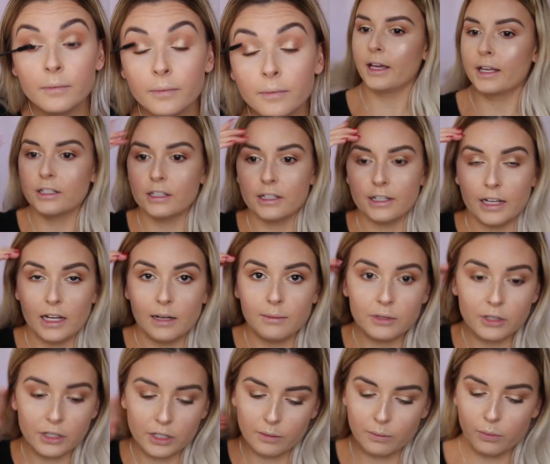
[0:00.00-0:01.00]
Okay, so now I'm
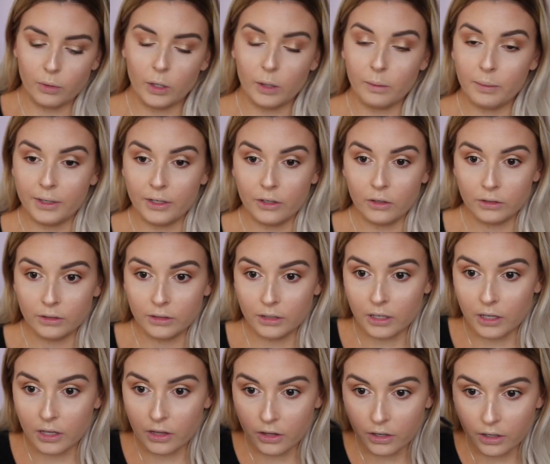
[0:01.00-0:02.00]
just going to pop it
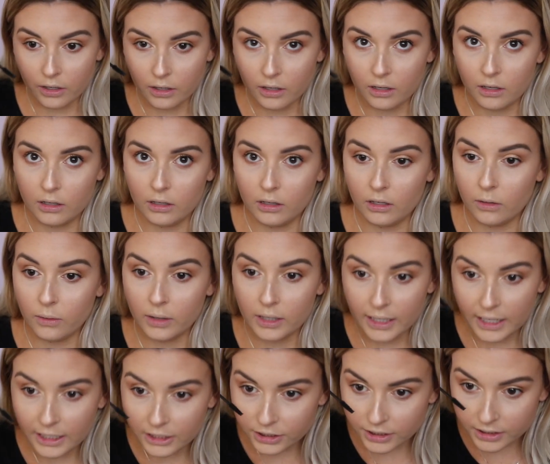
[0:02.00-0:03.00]
on the lower
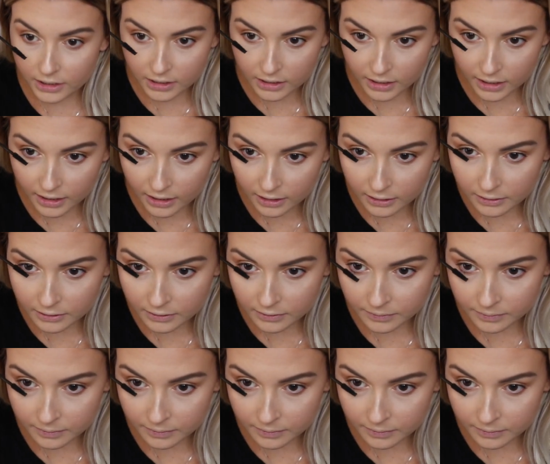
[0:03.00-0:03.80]
lashes now.